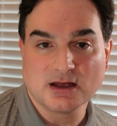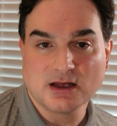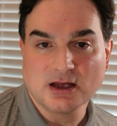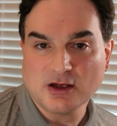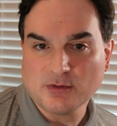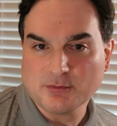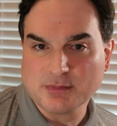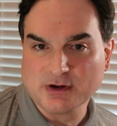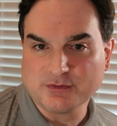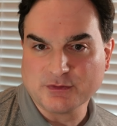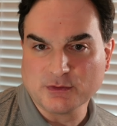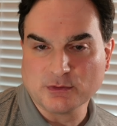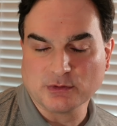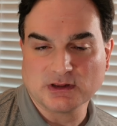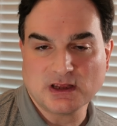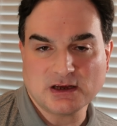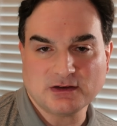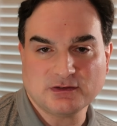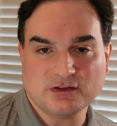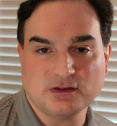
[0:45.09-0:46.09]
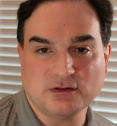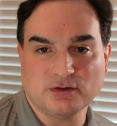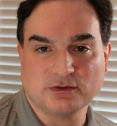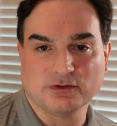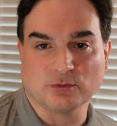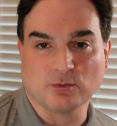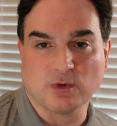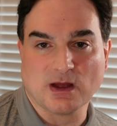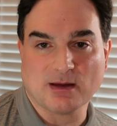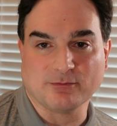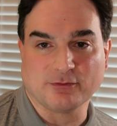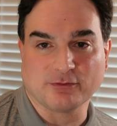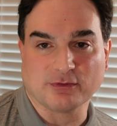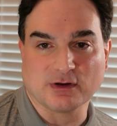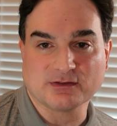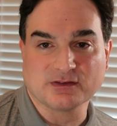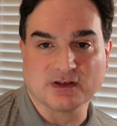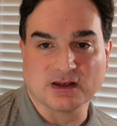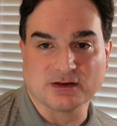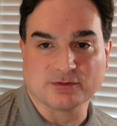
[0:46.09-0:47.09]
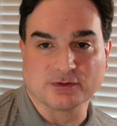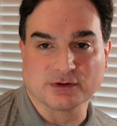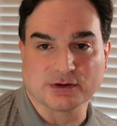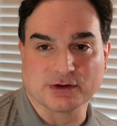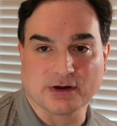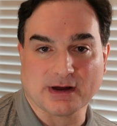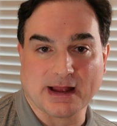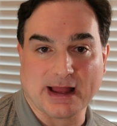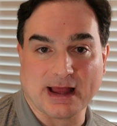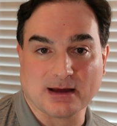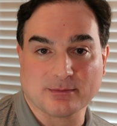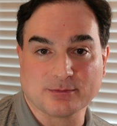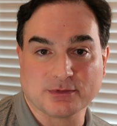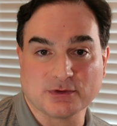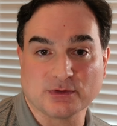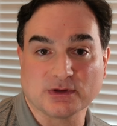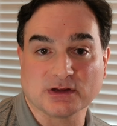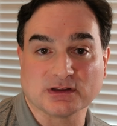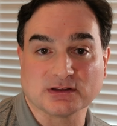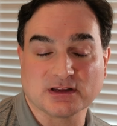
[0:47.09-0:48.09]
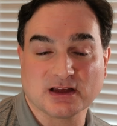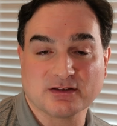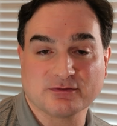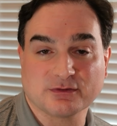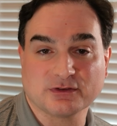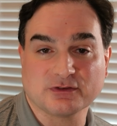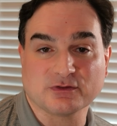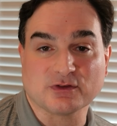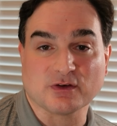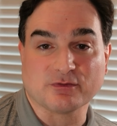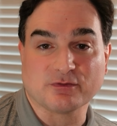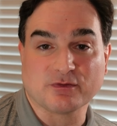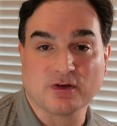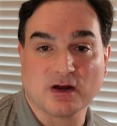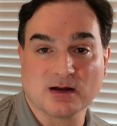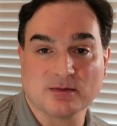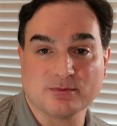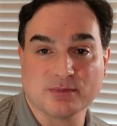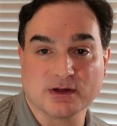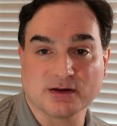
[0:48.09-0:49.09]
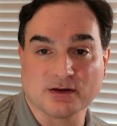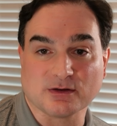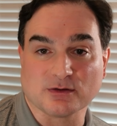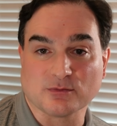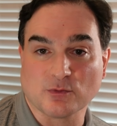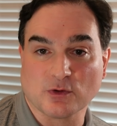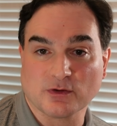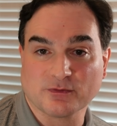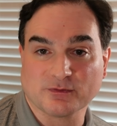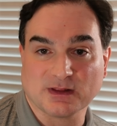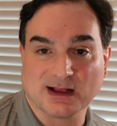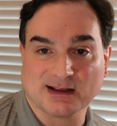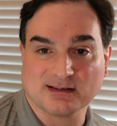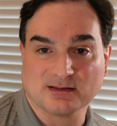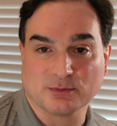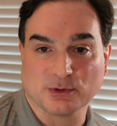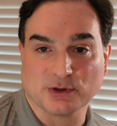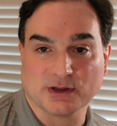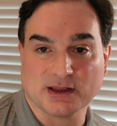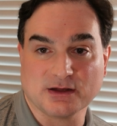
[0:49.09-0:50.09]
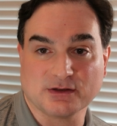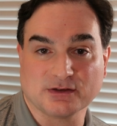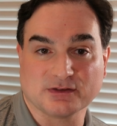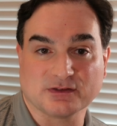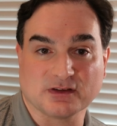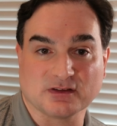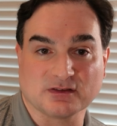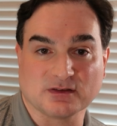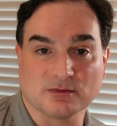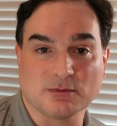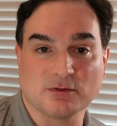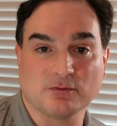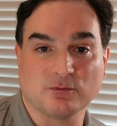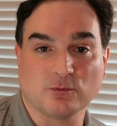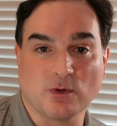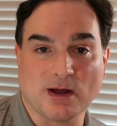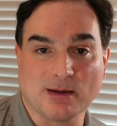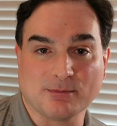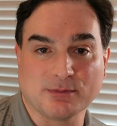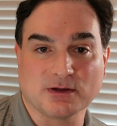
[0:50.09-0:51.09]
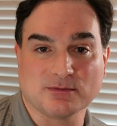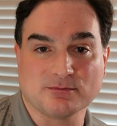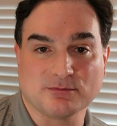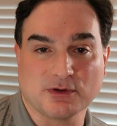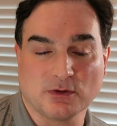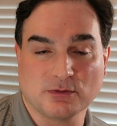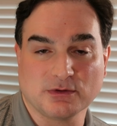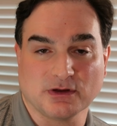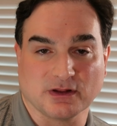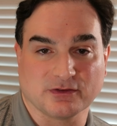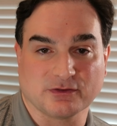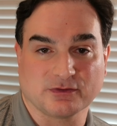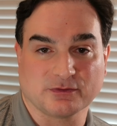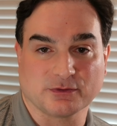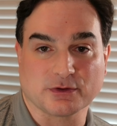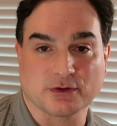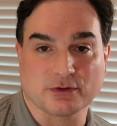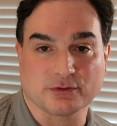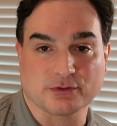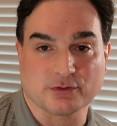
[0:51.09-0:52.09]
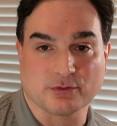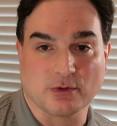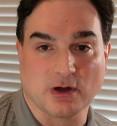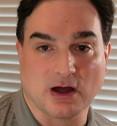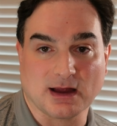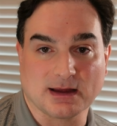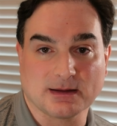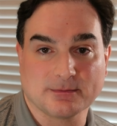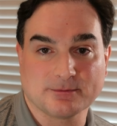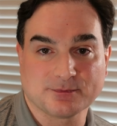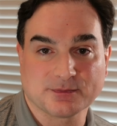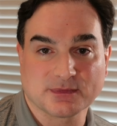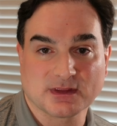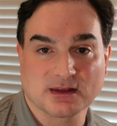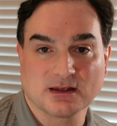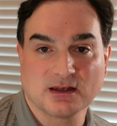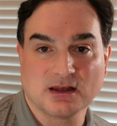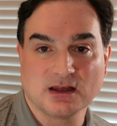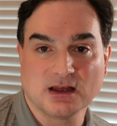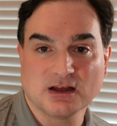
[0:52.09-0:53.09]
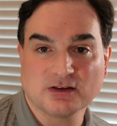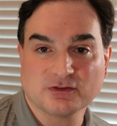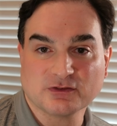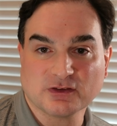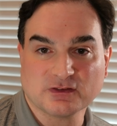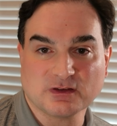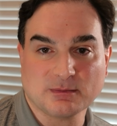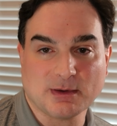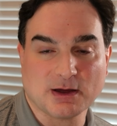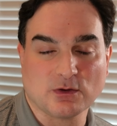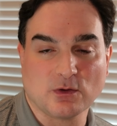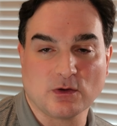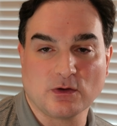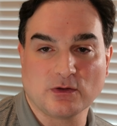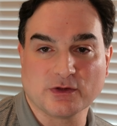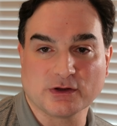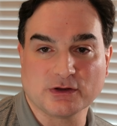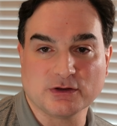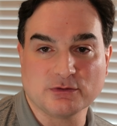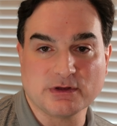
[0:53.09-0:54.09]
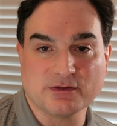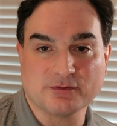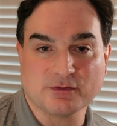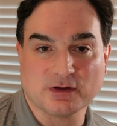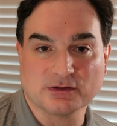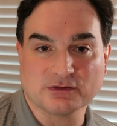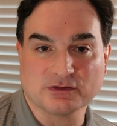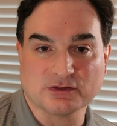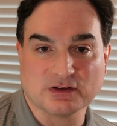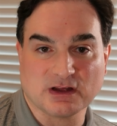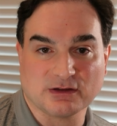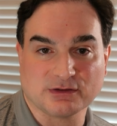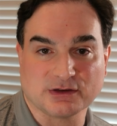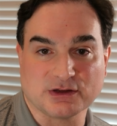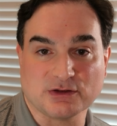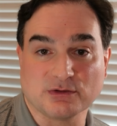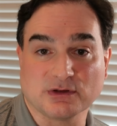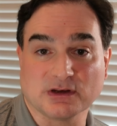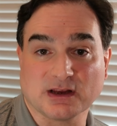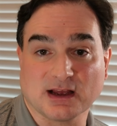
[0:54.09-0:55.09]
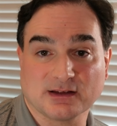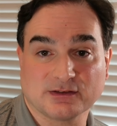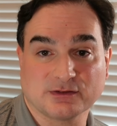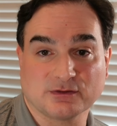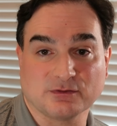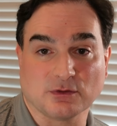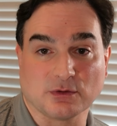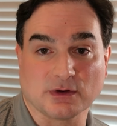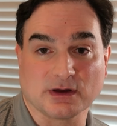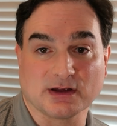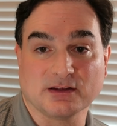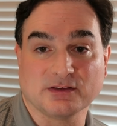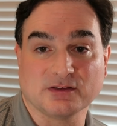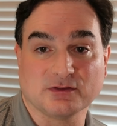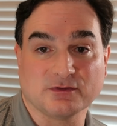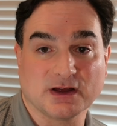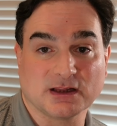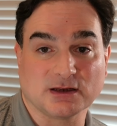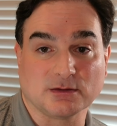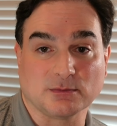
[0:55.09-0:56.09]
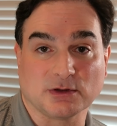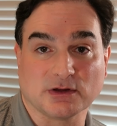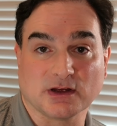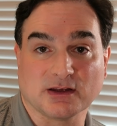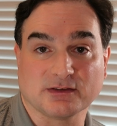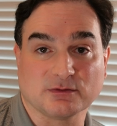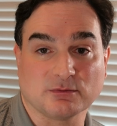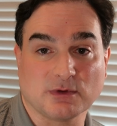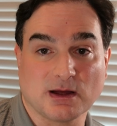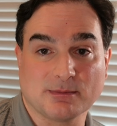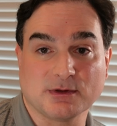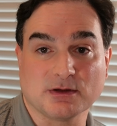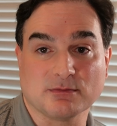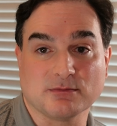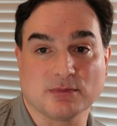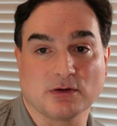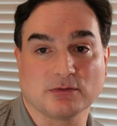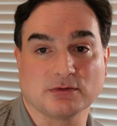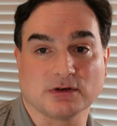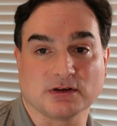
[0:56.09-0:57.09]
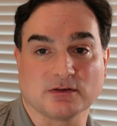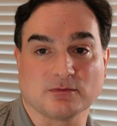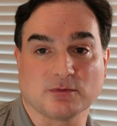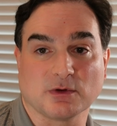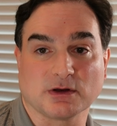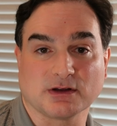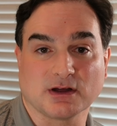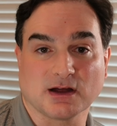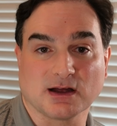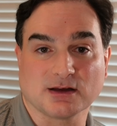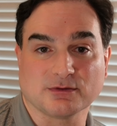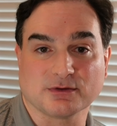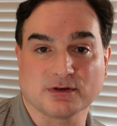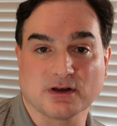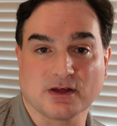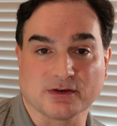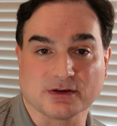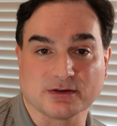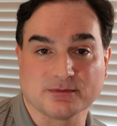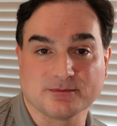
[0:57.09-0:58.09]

But if you elect to use a web front-end for your app, you can leverage the far bigger and more flexible ecosystem of web components for your UI. Just about all the GUI functionality you could ask for is available as a web component of one kind or another.